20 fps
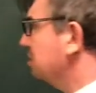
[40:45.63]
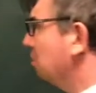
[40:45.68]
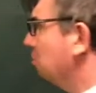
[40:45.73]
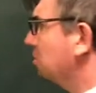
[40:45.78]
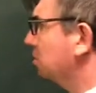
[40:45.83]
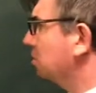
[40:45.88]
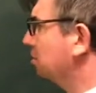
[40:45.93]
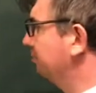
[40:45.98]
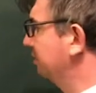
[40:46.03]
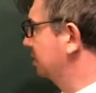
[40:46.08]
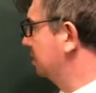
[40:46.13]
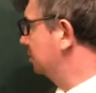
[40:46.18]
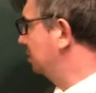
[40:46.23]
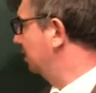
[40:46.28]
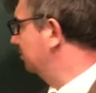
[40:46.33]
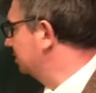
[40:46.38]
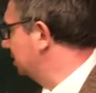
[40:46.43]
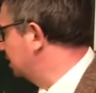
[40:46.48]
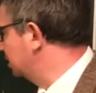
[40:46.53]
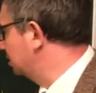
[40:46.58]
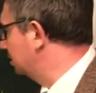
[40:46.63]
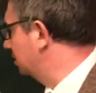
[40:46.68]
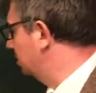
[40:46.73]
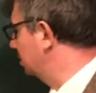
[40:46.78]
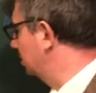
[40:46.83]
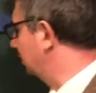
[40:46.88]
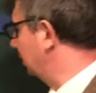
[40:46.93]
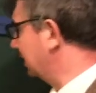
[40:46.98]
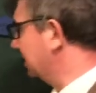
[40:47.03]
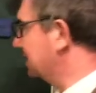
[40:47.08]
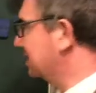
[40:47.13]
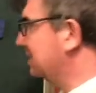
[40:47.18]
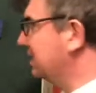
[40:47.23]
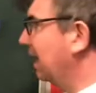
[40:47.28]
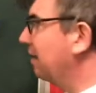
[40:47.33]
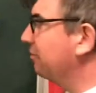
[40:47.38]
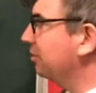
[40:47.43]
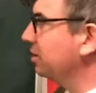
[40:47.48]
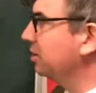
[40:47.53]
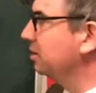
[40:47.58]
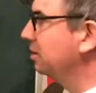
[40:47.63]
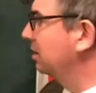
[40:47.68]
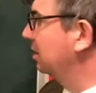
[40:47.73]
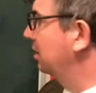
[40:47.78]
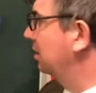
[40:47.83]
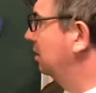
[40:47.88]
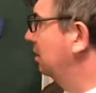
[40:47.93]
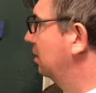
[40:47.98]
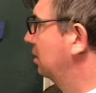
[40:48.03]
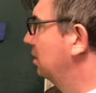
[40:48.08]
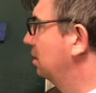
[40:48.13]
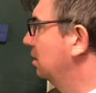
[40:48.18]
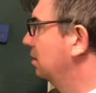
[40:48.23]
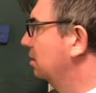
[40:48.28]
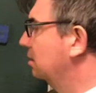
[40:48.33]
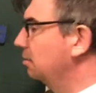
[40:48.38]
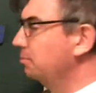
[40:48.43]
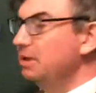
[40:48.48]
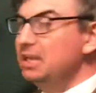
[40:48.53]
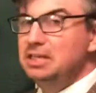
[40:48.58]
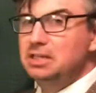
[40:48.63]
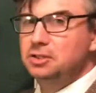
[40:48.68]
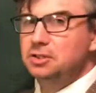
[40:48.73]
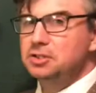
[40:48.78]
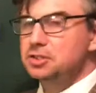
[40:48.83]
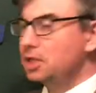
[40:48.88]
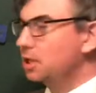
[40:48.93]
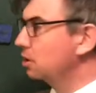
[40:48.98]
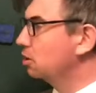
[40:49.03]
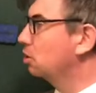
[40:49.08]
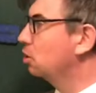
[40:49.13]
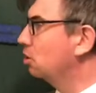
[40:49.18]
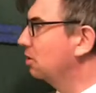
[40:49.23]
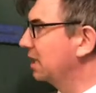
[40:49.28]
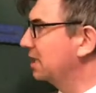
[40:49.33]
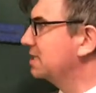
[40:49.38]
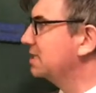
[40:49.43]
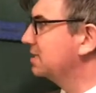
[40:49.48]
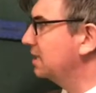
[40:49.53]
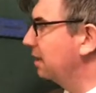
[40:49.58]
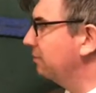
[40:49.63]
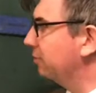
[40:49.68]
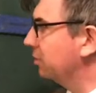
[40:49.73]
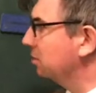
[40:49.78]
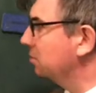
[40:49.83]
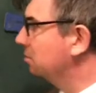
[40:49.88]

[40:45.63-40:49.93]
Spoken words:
thing we want to convince ourselves is that 7, the median does not occur at 7.